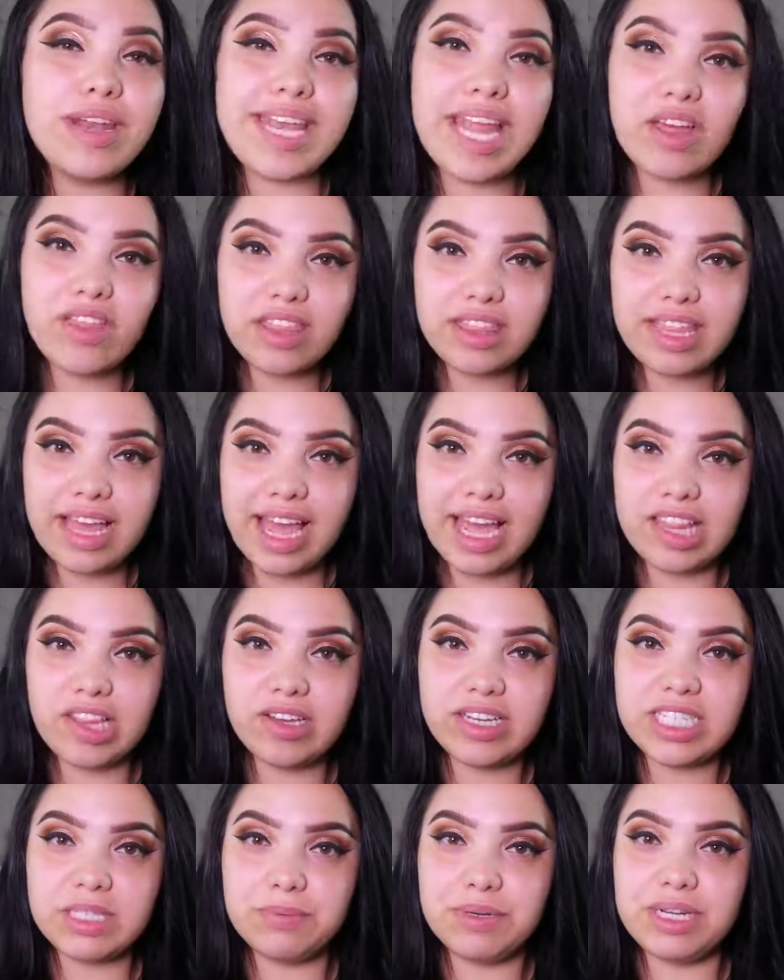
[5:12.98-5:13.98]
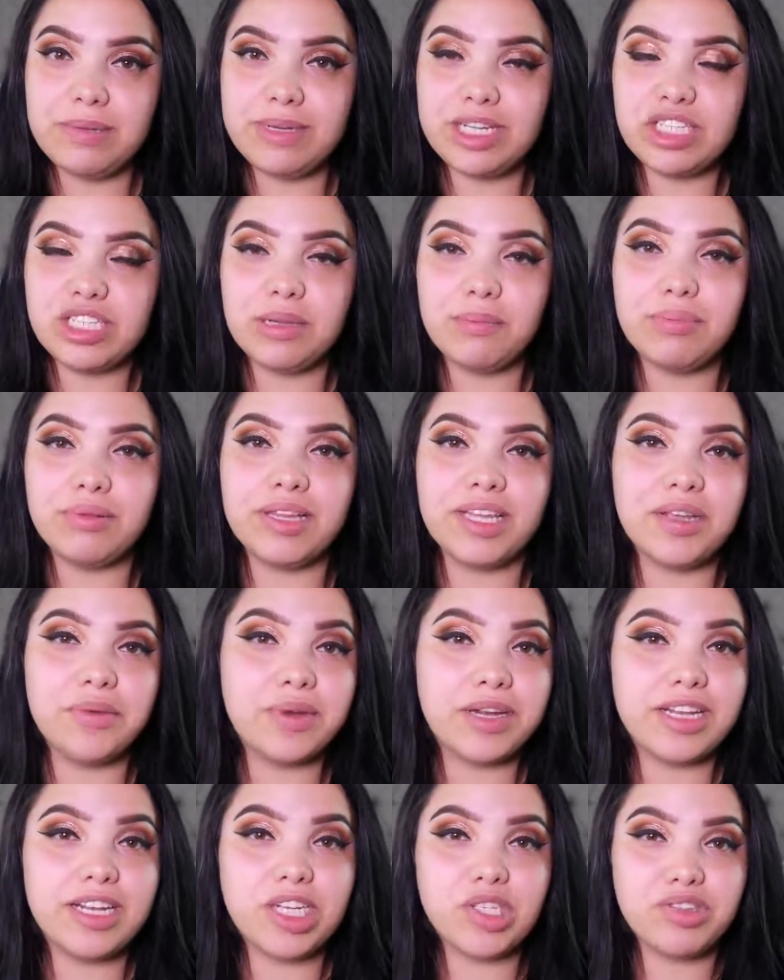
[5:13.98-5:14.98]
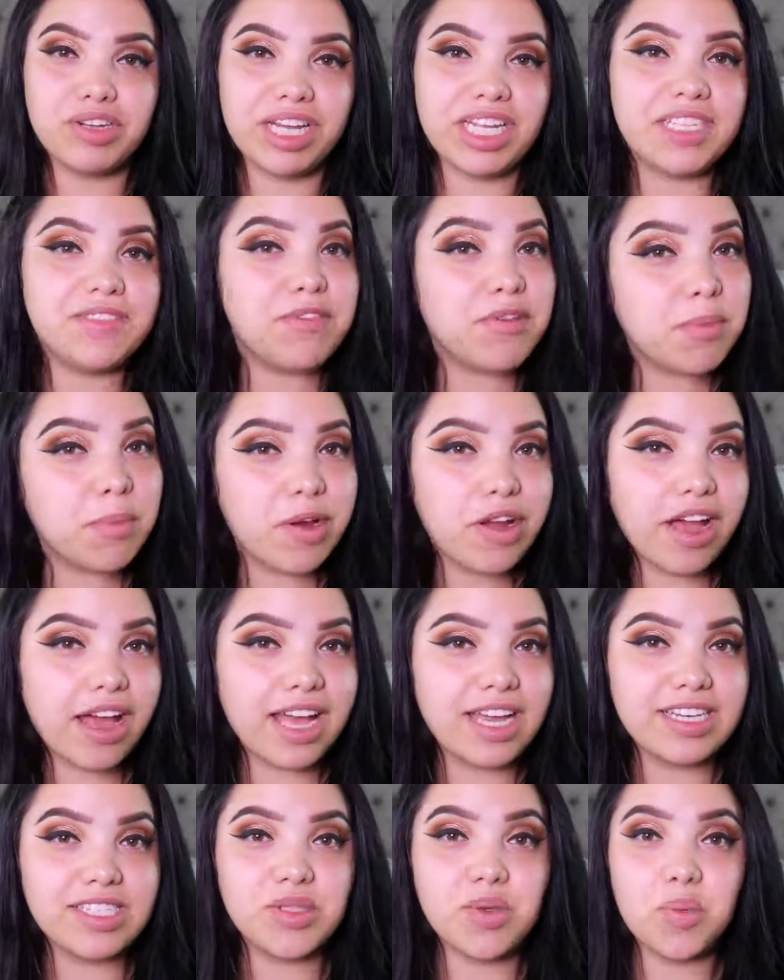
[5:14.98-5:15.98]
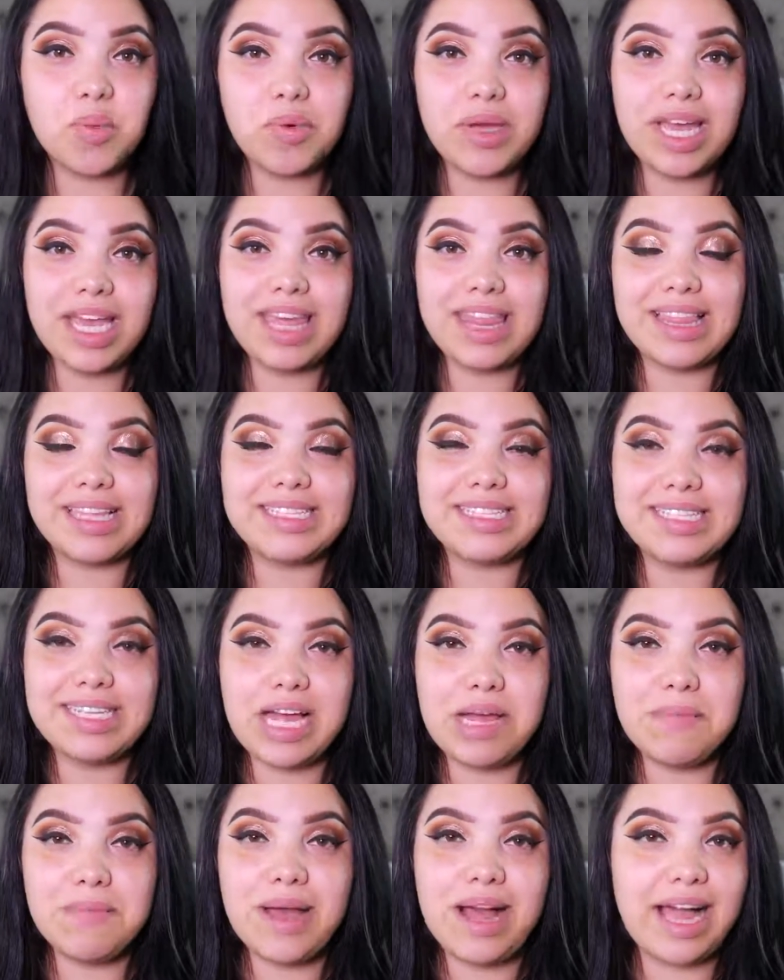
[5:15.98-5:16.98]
Now that the eye look is pretty much complete, we're gonna transform our eyes with some